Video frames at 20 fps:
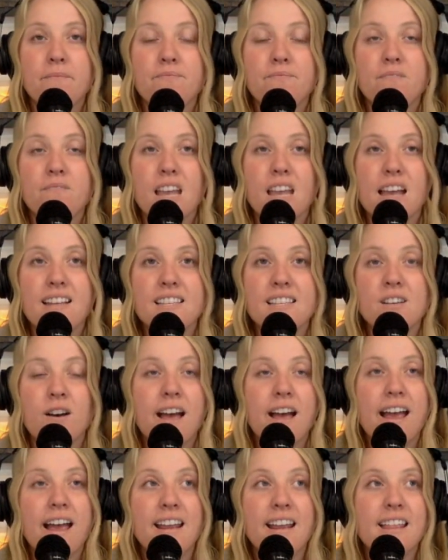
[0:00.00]
it's not
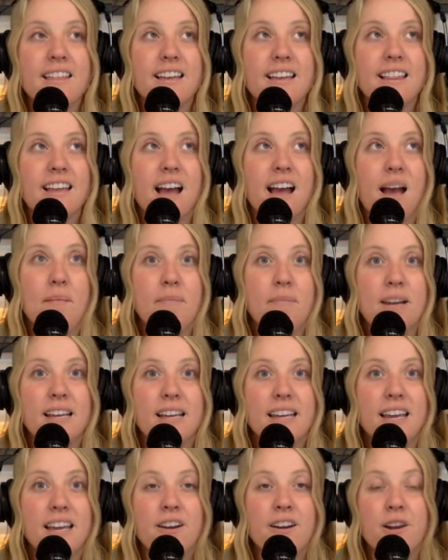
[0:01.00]
anything that I'm going to
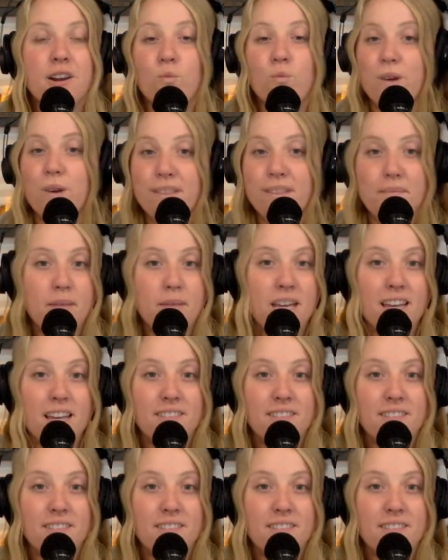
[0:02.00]
carry with me,